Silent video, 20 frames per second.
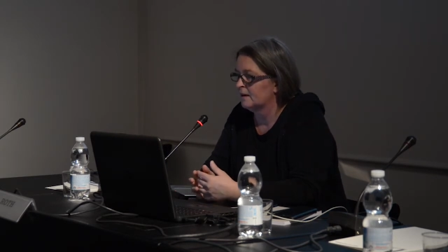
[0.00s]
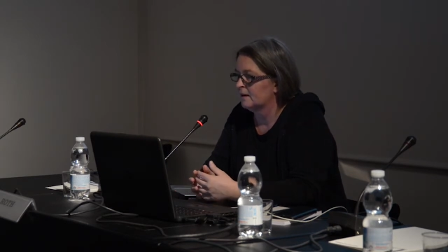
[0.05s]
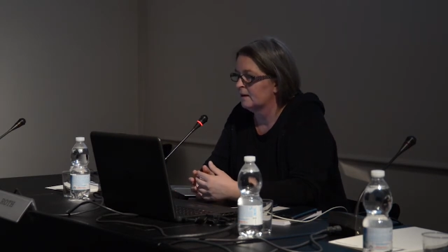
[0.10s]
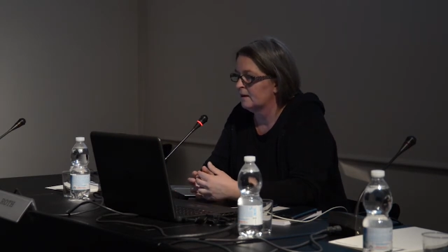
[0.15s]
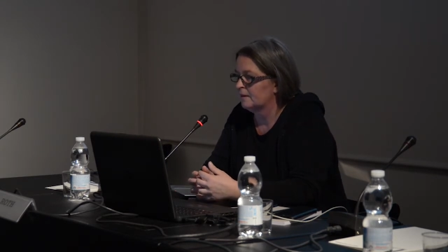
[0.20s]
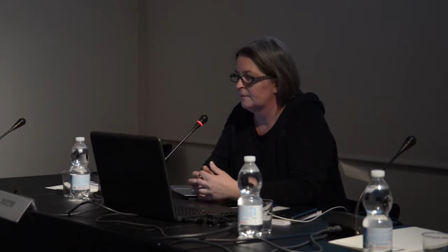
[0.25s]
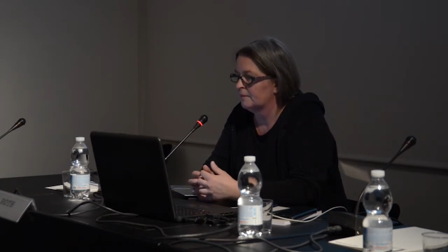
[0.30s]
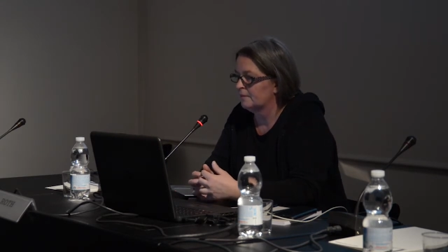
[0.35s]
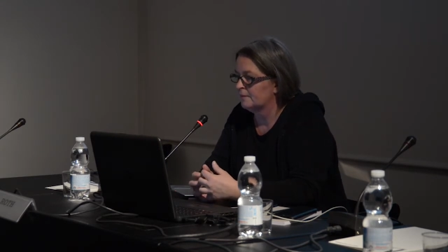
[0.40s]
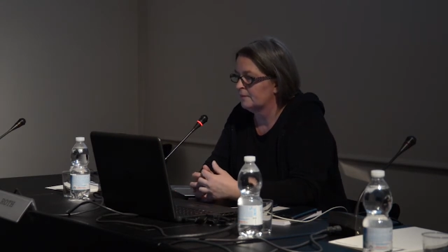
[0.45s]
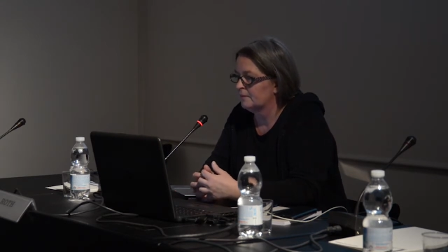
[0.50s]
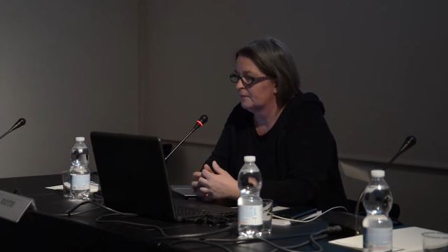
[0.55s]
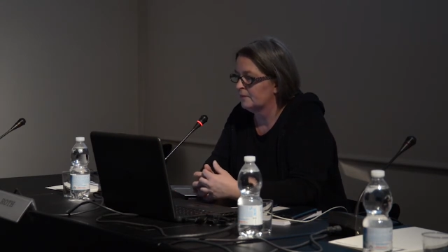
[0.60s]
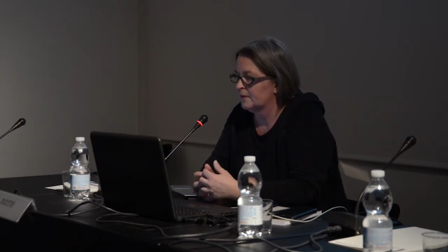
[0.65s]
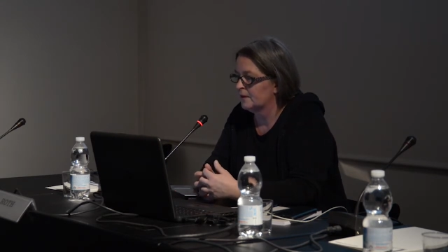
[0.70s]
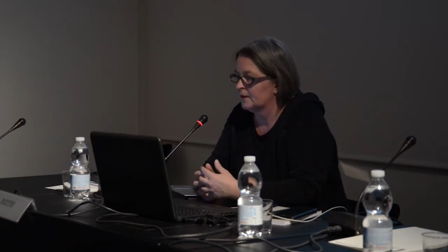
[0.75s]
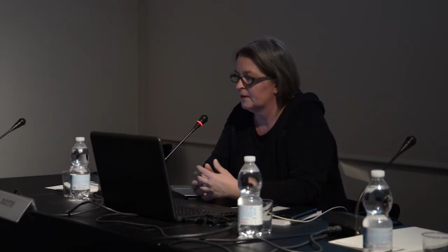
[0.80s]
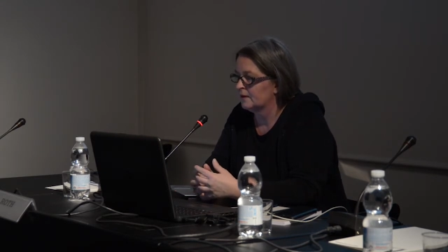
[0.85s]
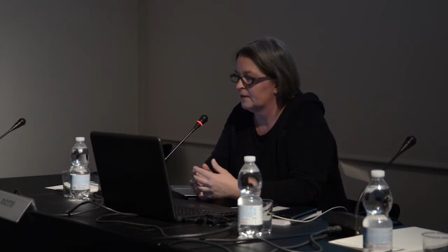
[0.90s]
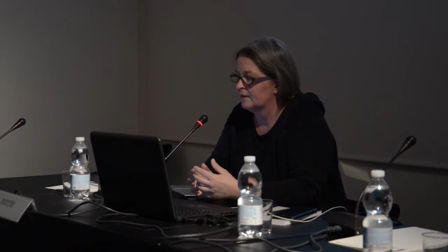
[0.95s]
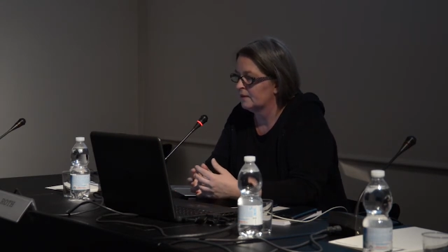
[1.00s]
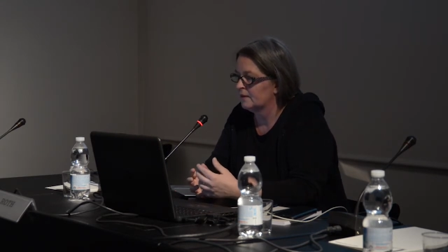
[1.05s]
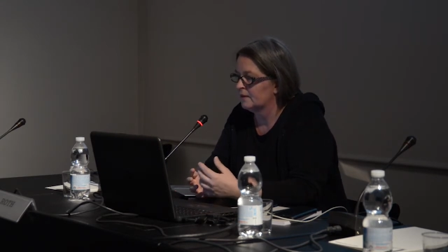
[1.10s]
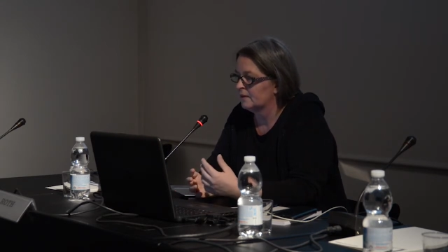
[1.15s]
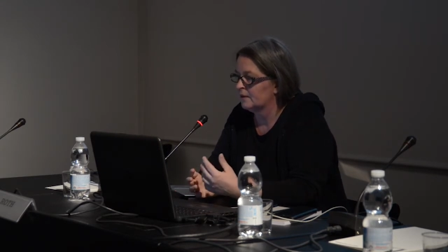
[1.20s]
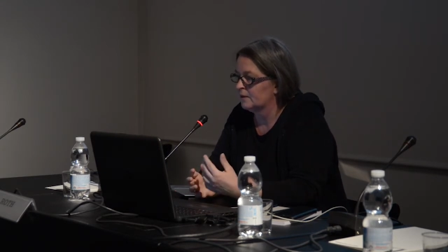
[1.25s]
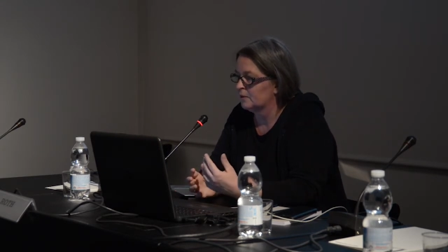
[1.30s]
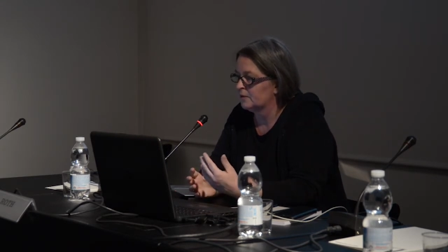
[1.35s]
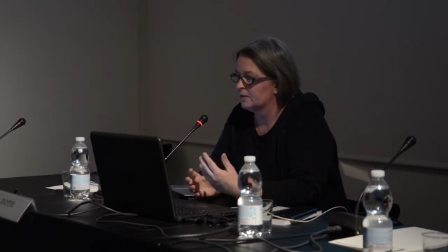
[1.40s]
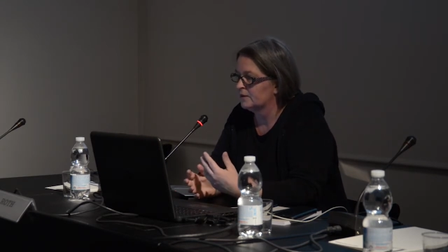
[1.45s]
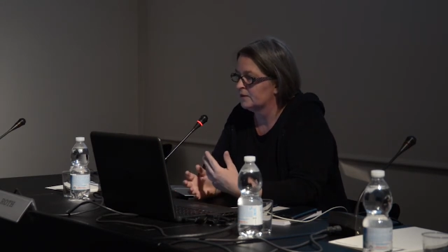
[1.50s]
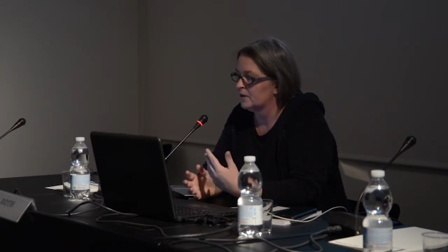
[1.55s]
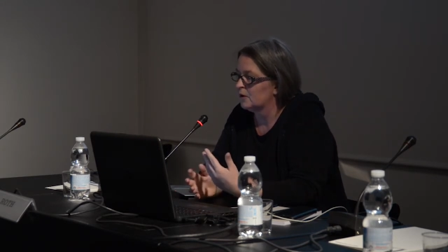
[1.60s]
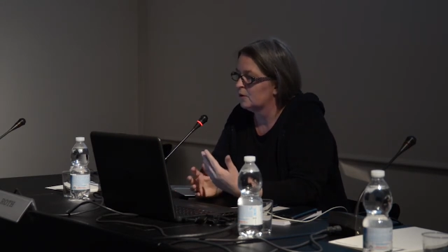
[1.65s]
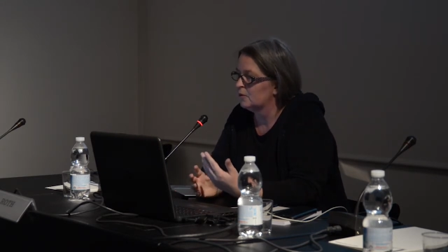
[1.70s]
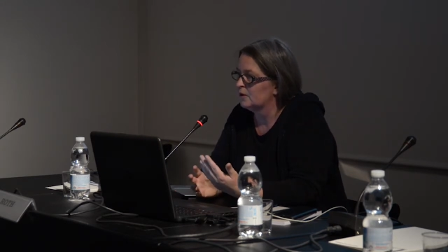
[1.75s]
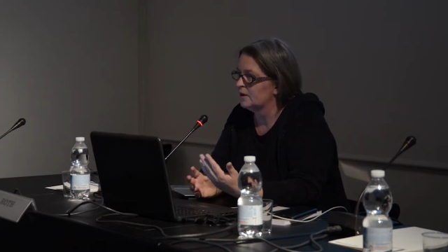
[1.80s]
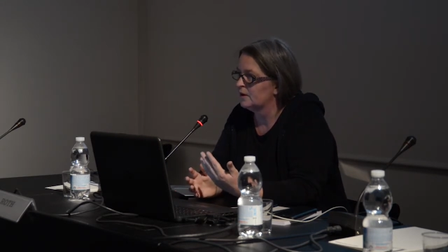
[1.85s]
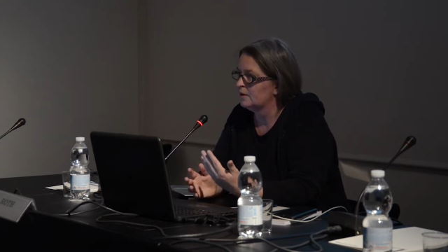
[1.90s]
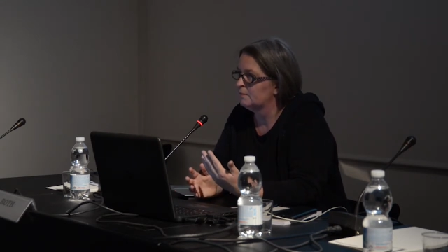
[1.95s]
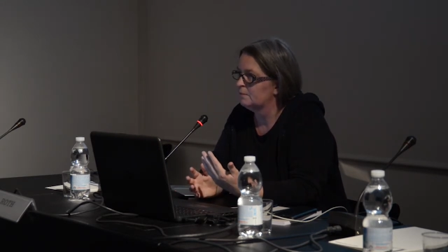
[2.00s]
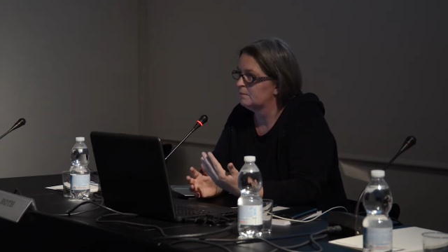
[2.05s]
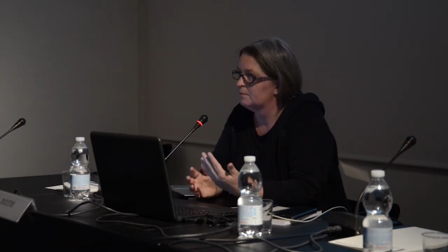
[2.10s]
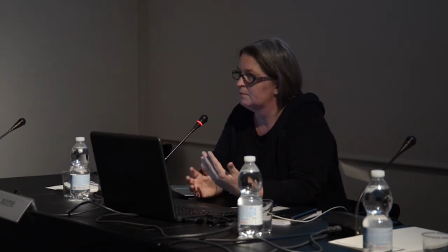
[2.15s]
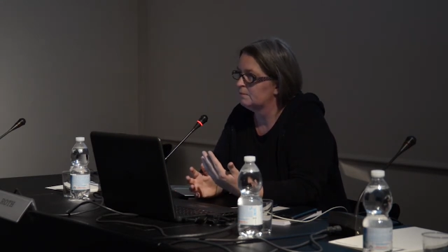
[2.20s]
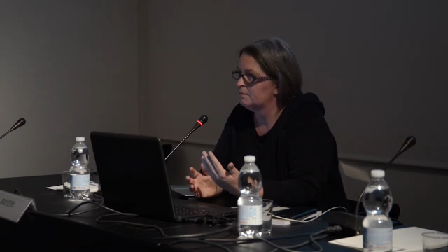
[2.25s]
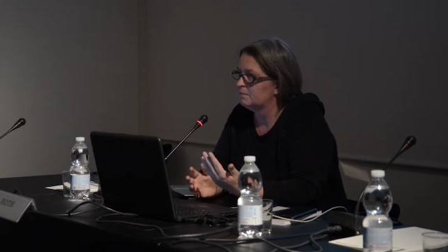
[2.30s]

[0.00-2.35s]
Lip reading: there was only